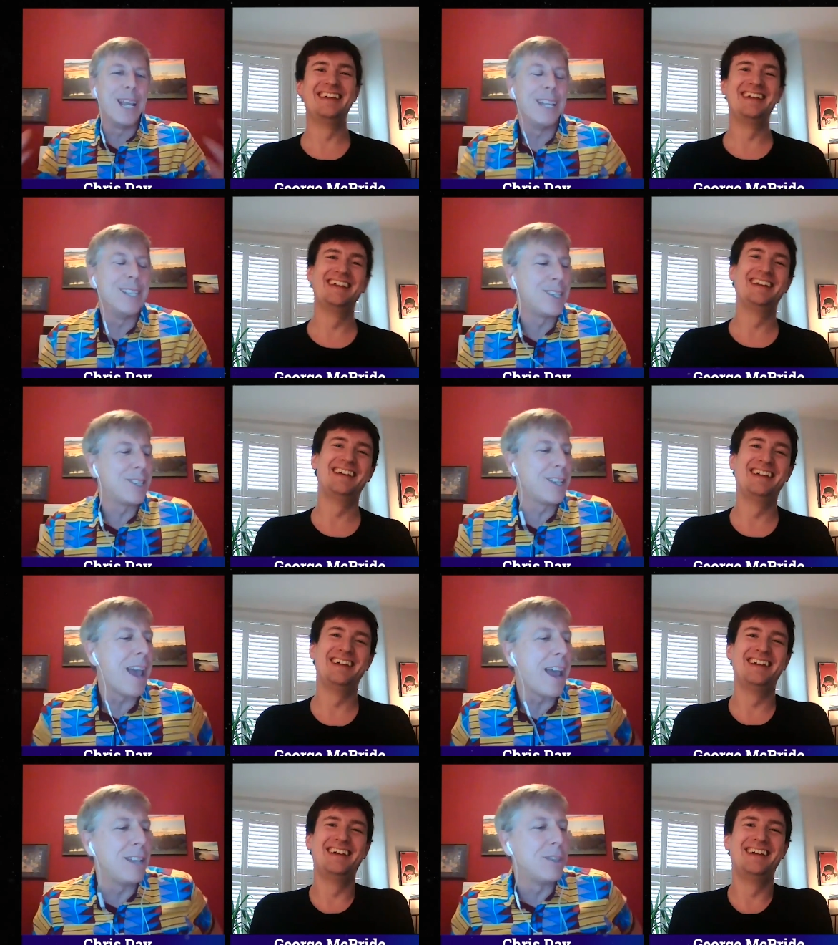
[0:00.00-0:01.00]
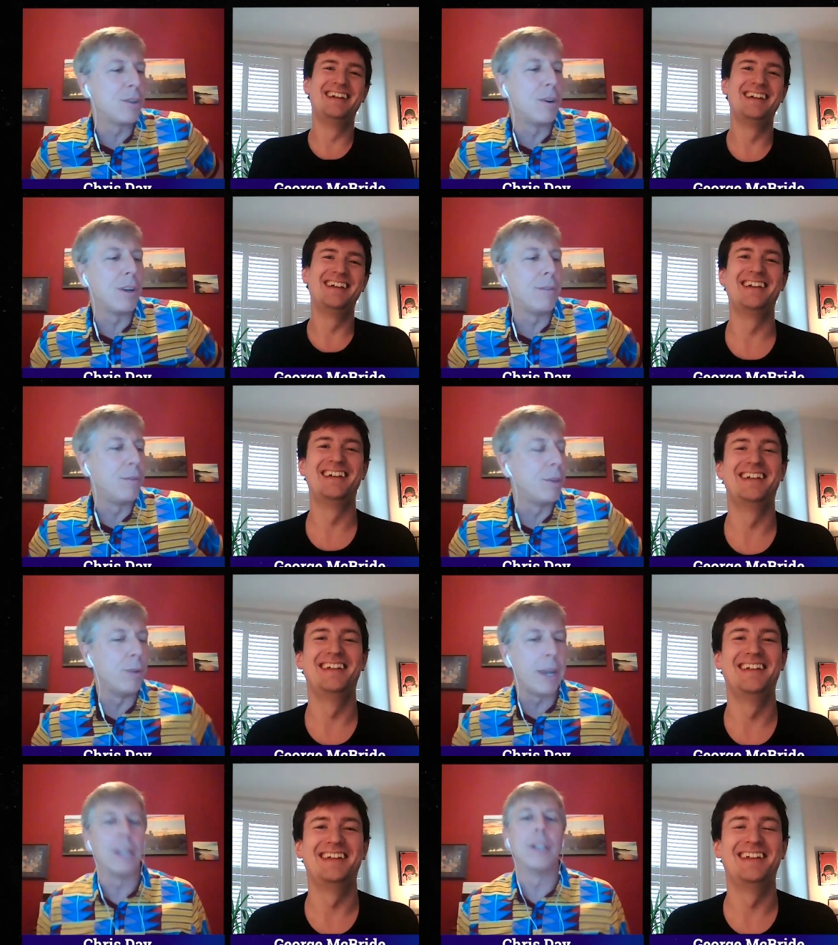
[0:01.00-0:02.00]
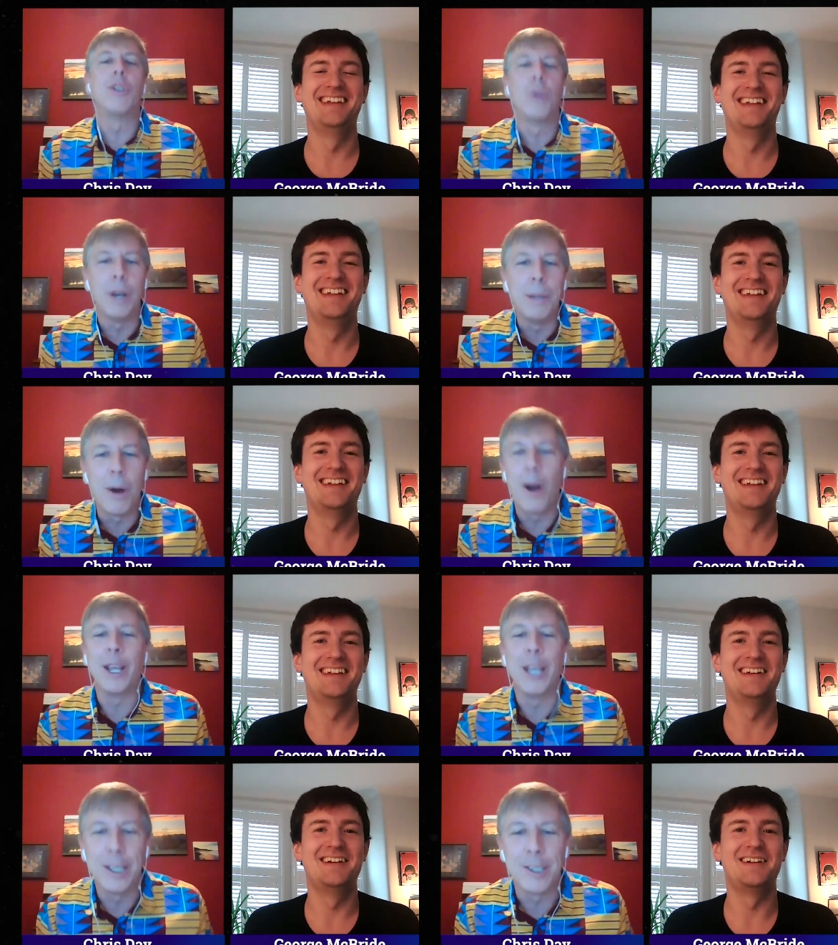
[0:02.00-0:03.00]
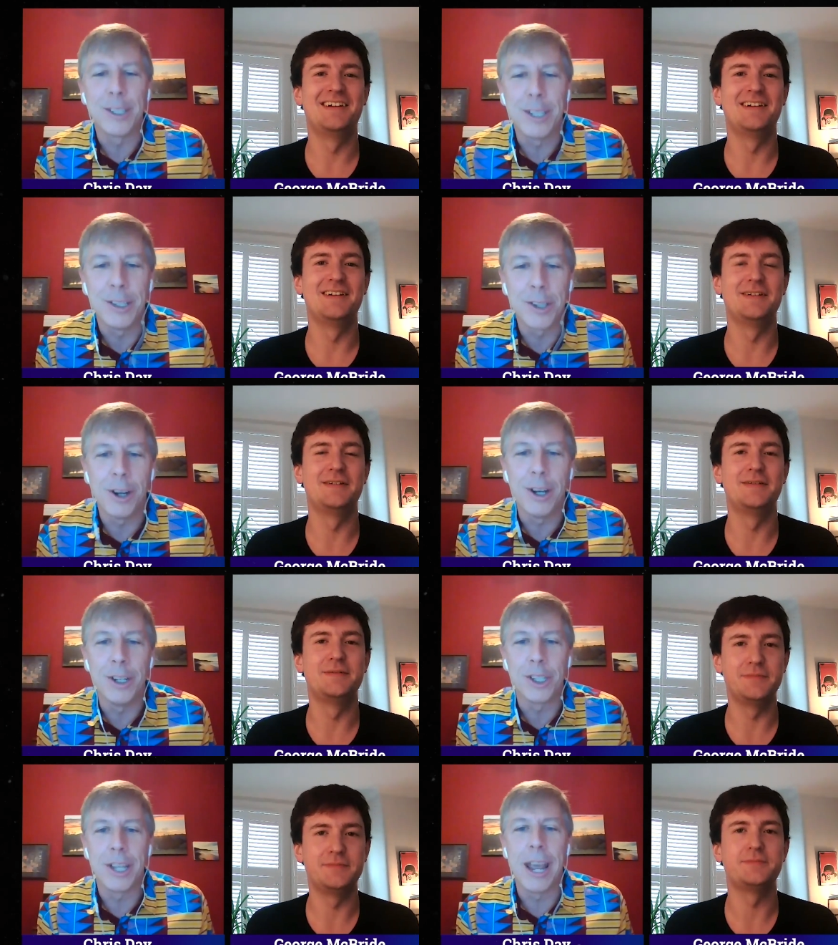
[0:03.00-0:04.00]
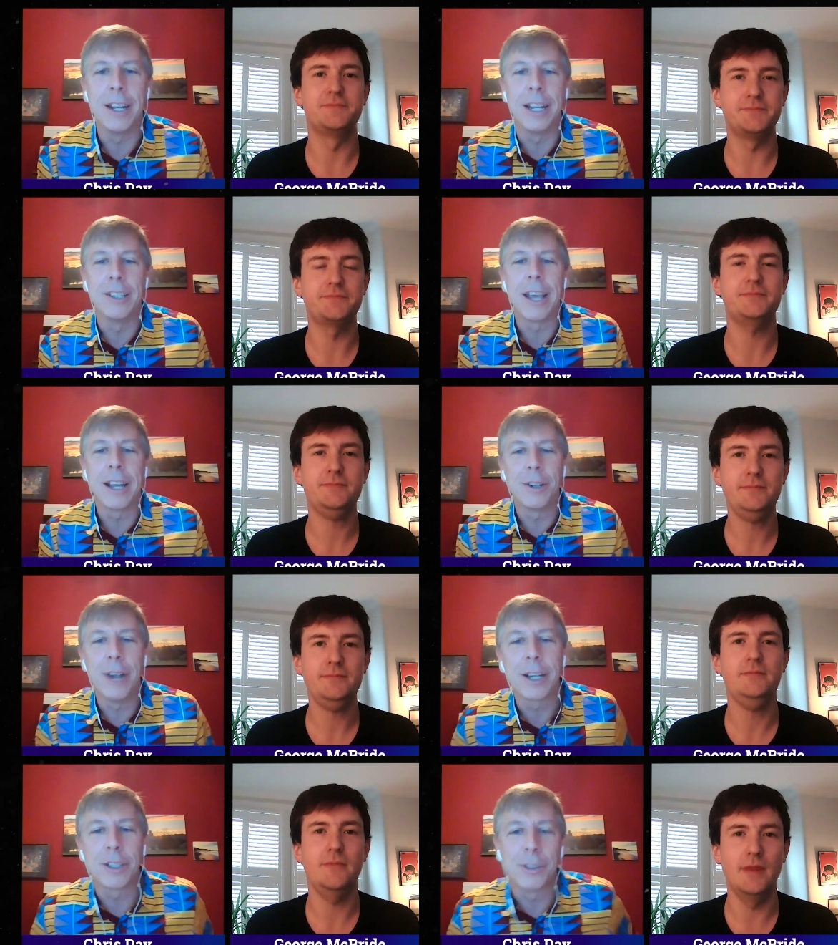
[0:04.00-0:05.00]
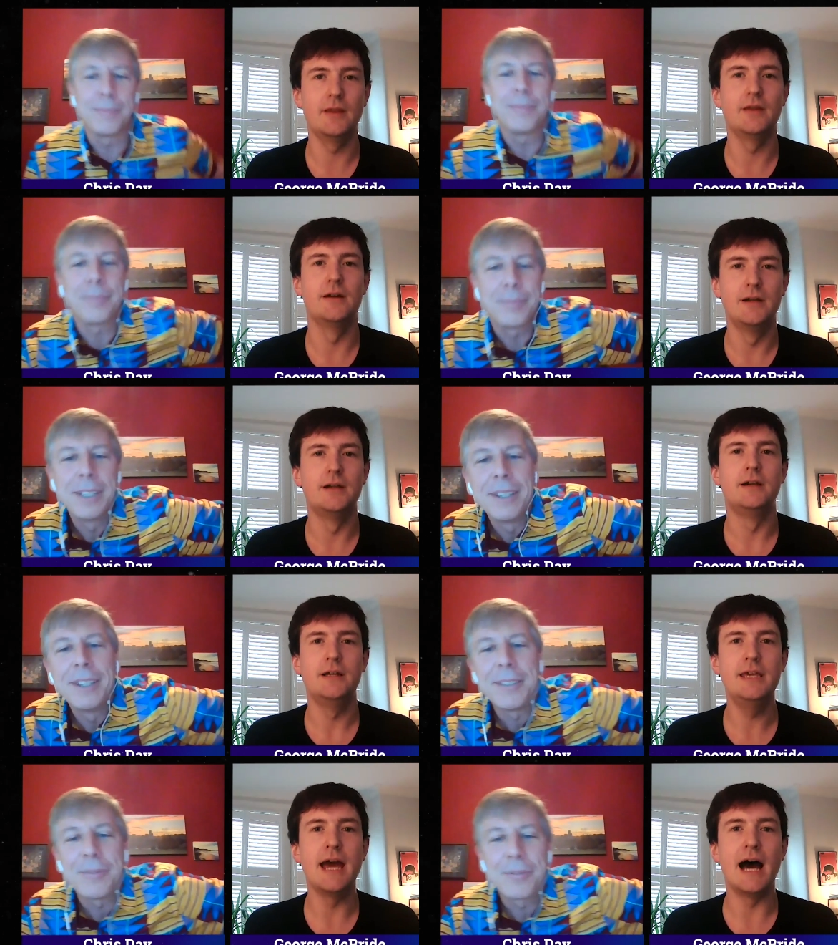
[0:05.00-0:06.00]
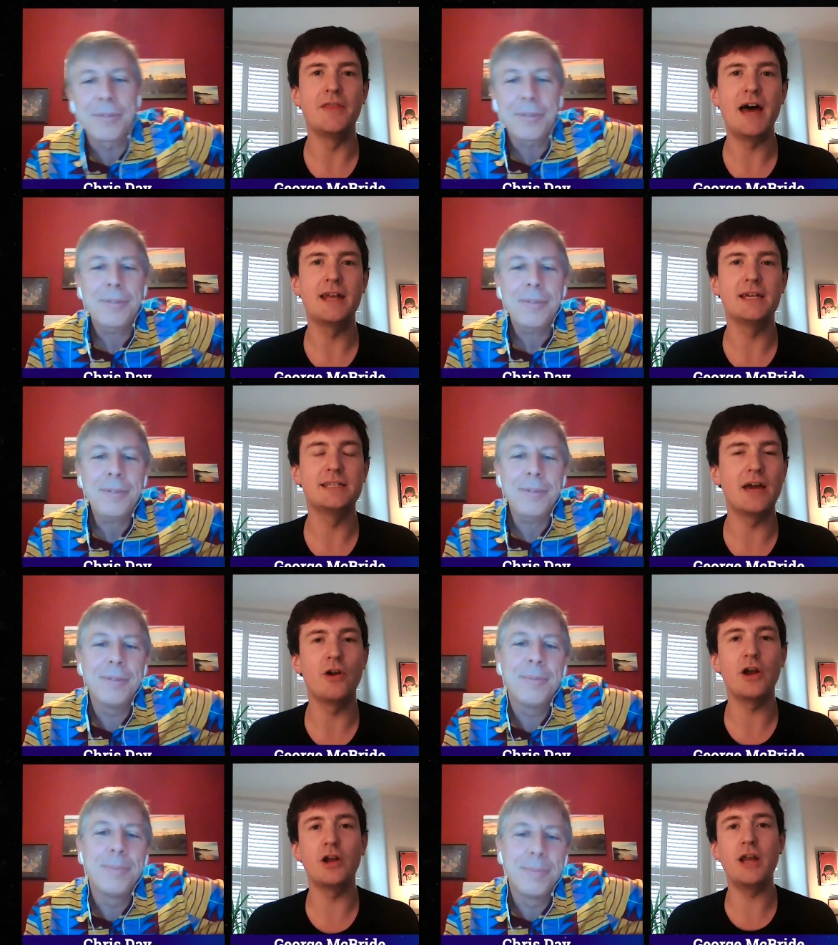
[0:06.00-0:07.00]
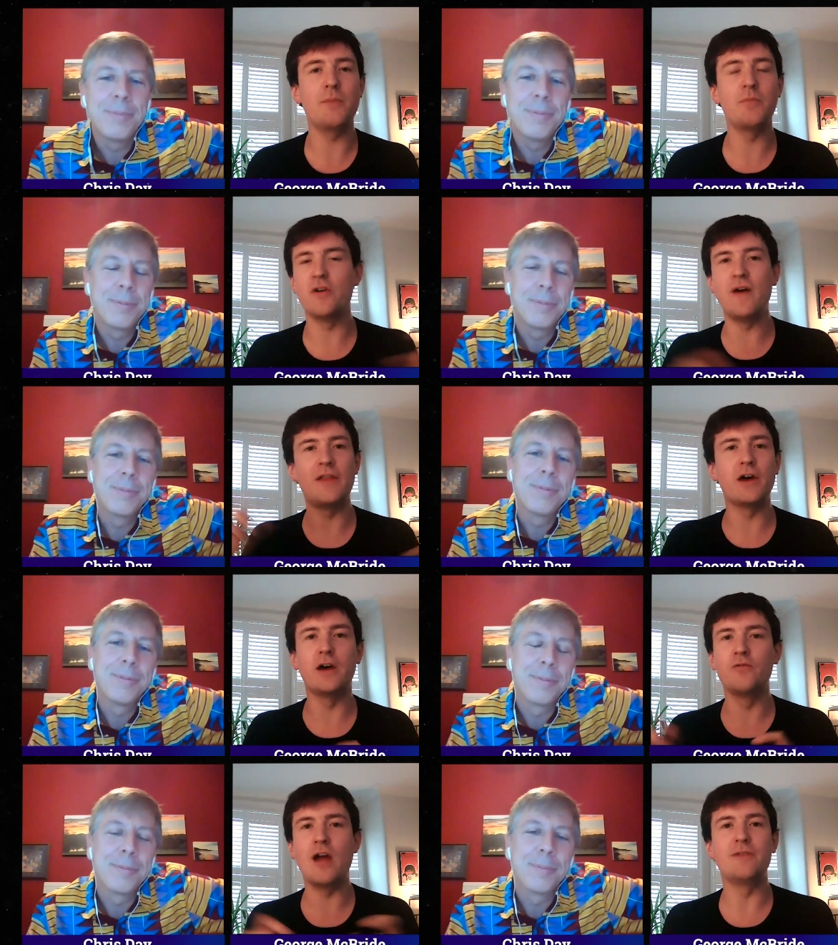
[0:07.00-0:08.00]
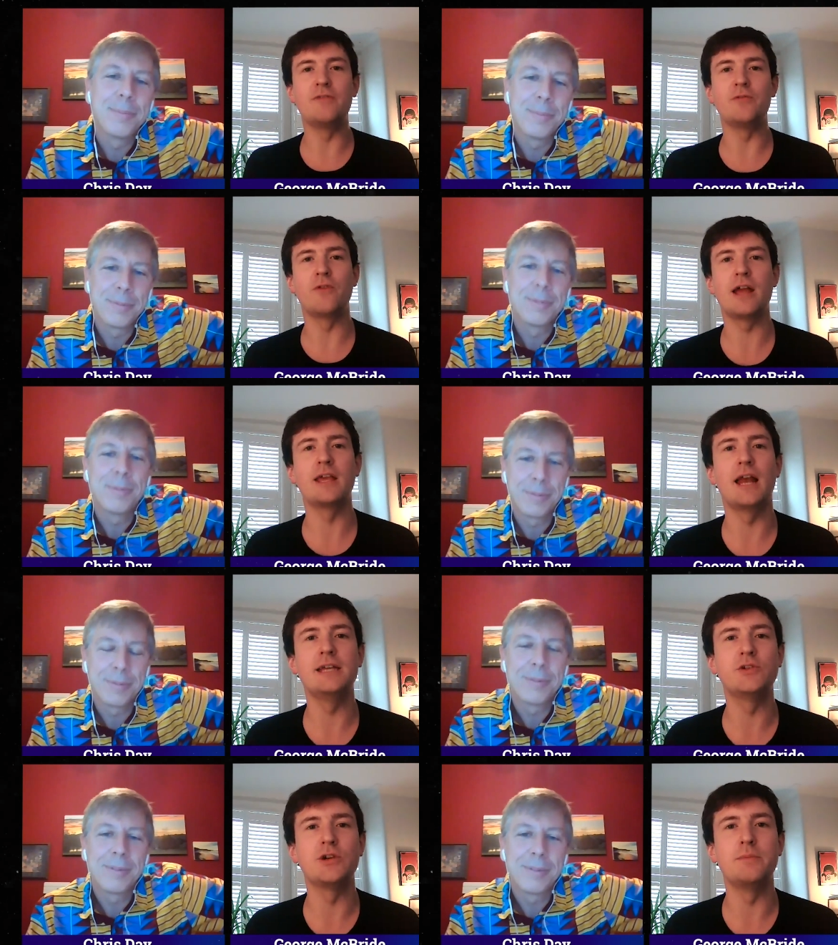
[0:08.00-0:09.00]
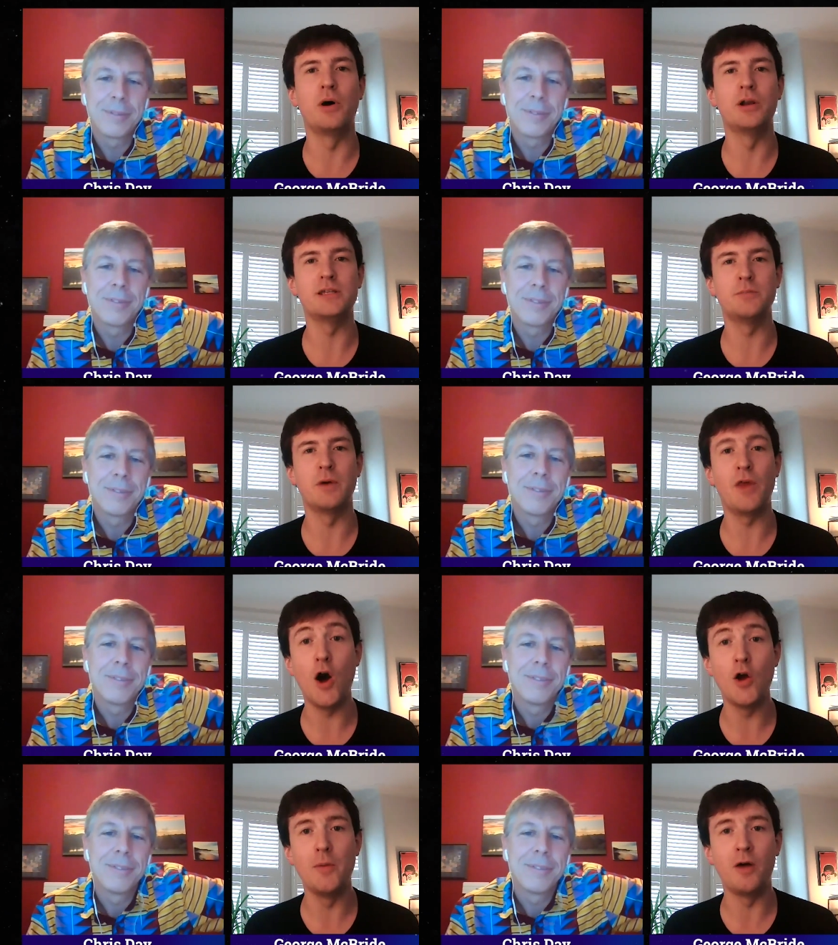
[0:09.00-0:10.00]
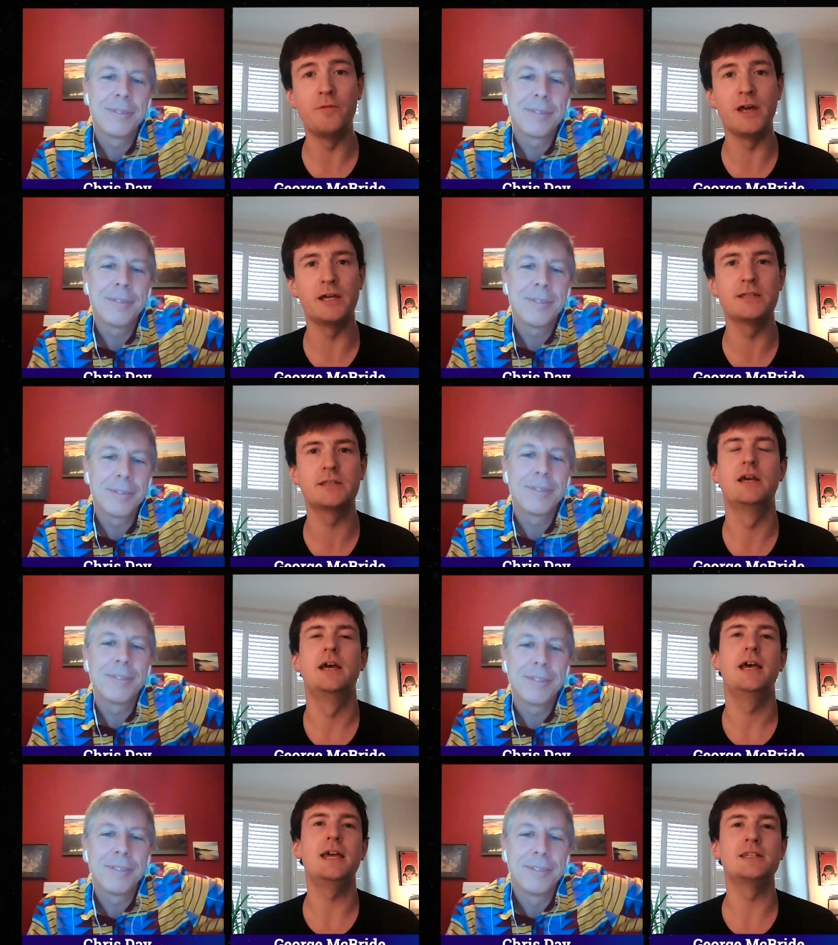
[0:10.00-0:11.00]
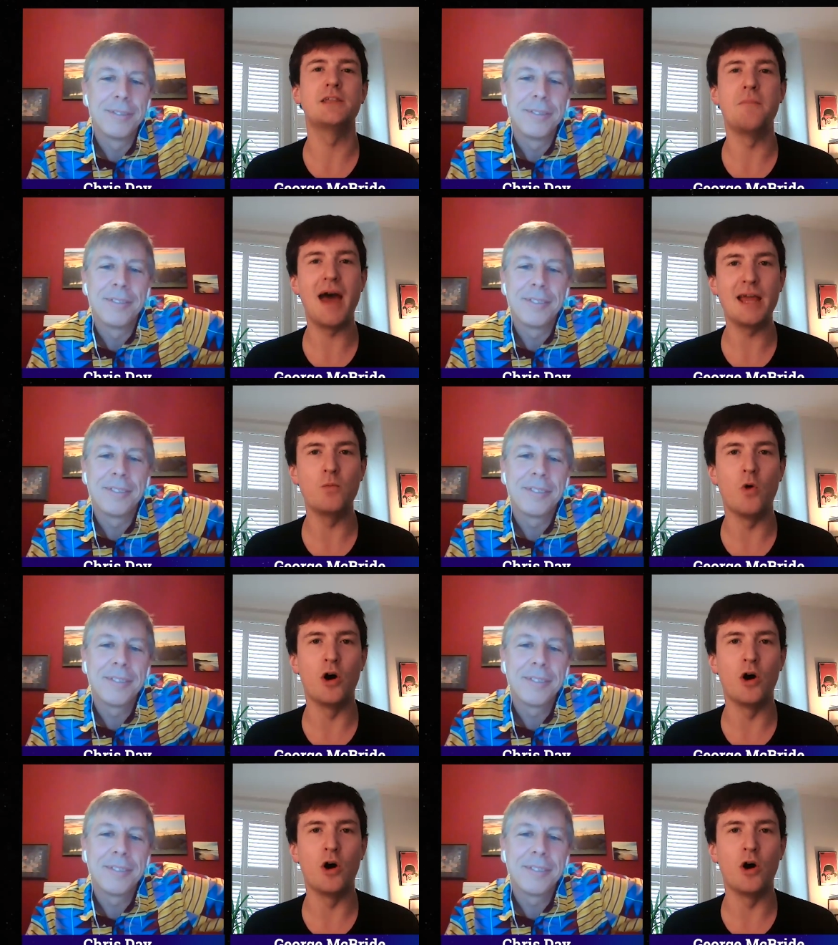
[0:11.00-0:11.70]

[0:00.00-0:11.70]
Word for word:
Speaker 1: instead sort of the regulatory body is is our understanding. Is that correct?
Speaker 2: Yeah, that is. There are a number of other relevant regulatory bodies, but the Home Office is the main